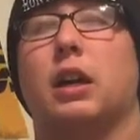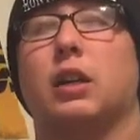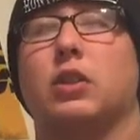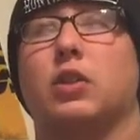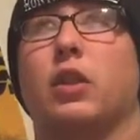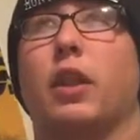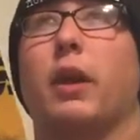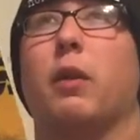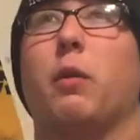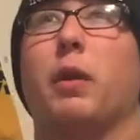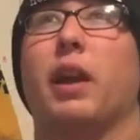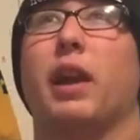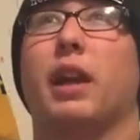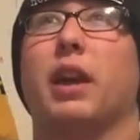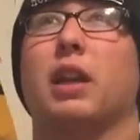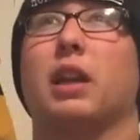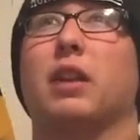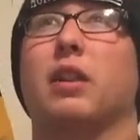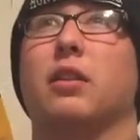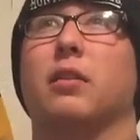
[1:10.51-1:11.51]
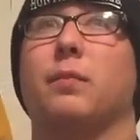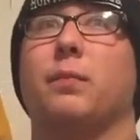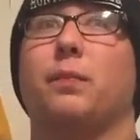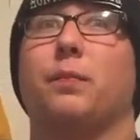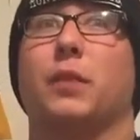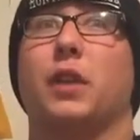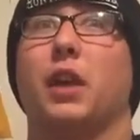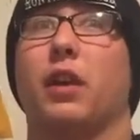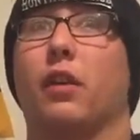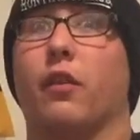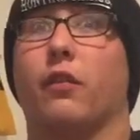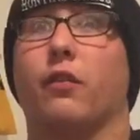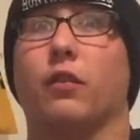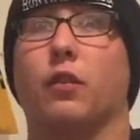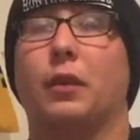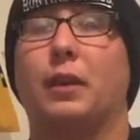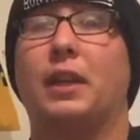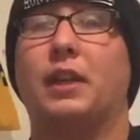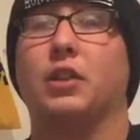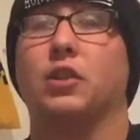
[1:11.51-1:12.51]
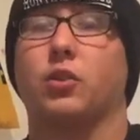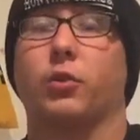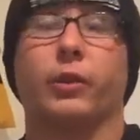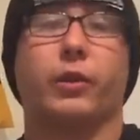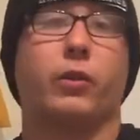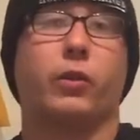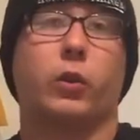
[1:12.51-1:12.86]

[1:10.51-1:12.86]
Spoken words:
so that way I can get a free screen